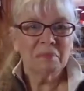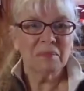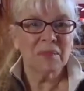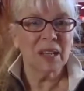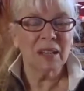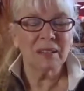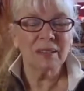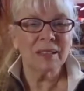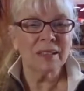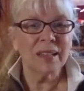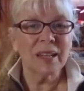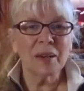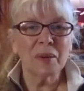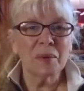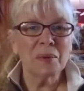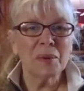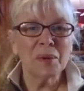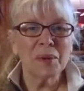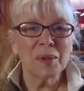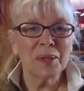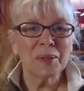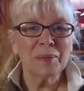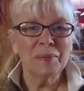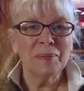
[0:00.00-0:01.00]
not say a
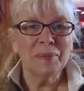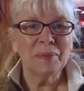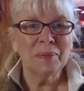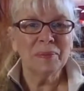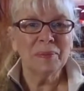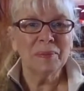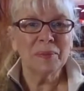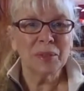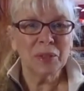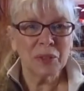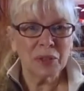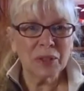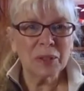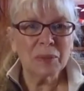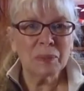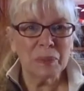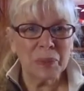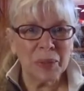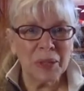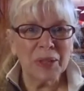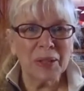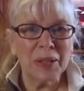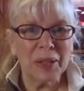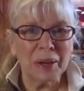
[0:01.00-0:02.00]
word, but just
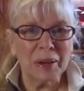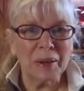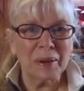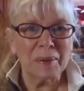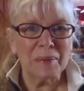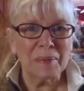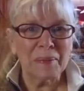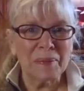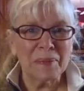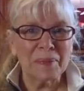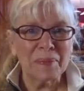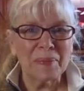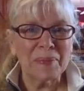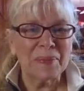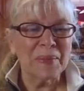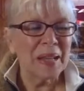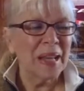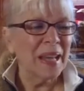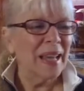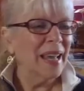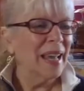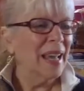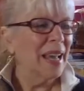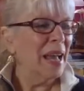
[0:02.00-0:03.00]
be there.
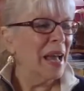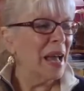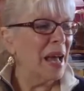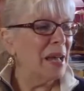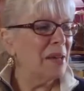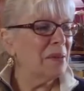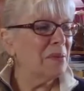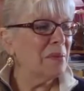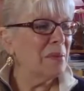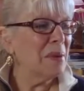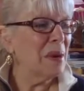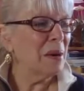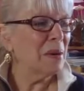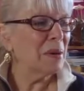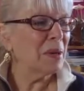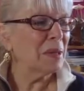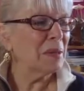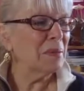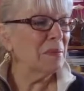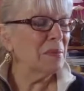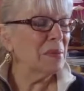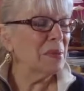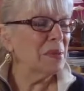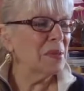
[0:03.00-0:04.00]
And
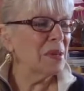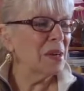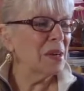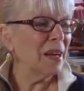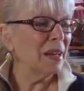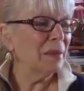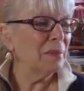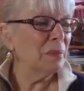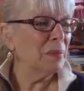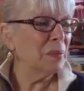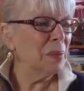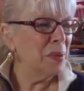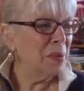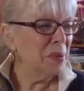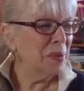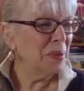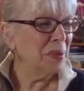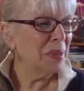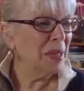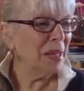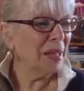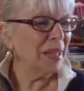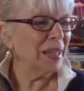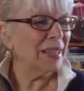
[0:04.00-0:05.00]
welcome,
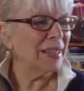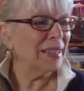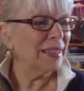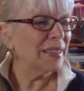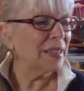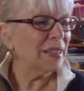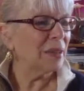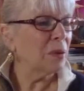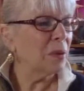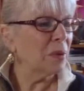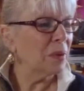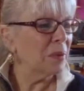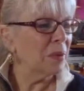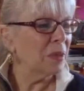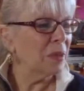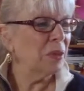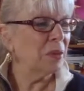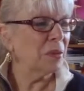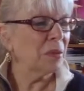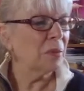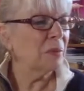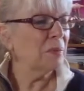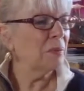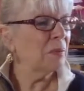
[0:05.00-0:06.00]
Moon Goddess, or
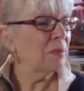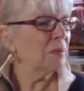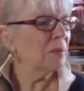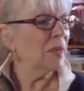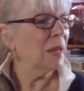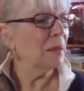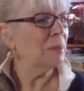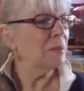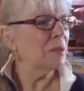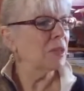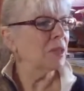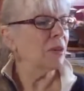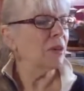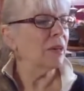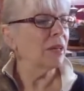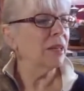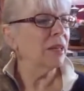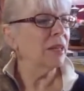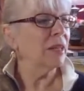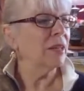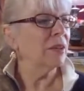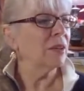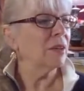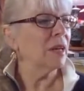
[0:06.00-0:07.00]
you're
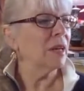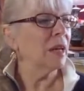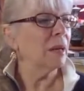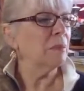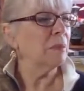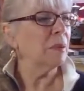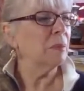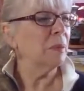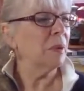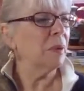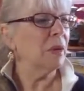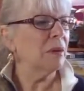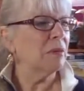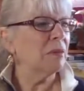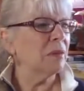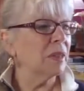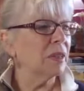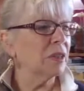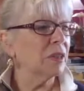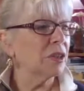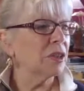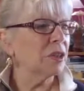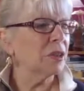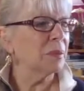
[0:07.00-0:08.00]
up above,
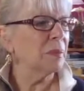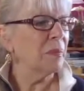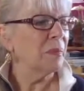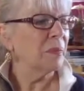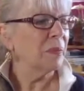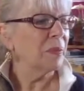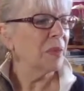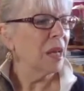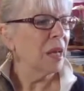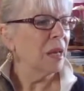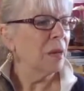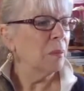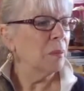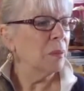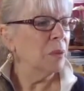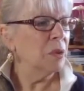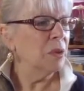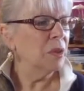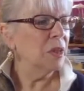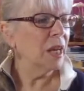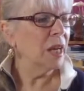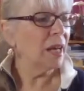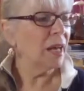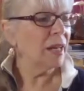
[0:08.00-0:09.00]
aren't you?
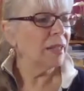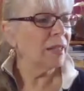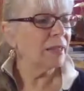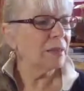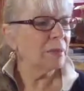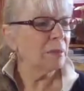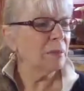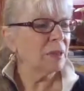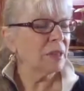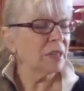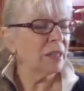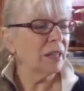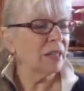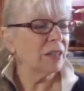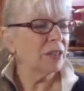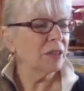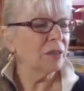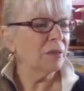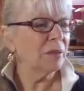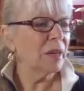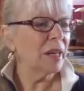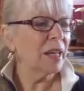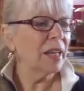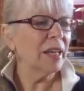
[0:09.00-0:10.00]
Moon Goddess, Massage
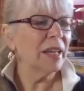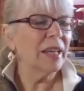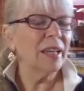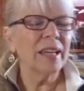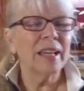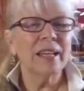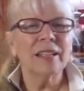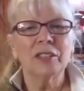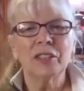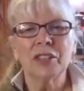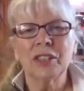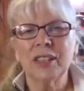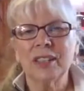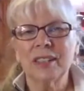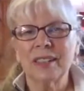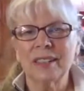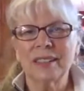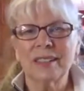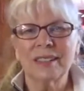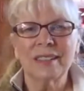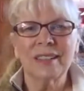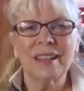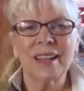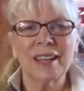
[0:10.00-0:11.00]
and Reiki. And she
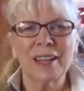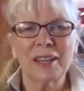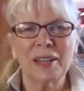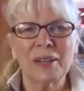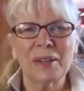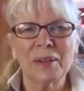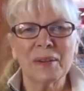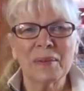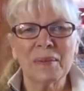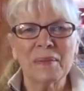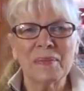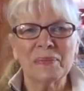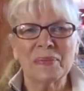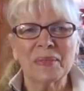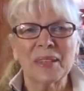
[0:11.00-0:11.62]
says, thank you.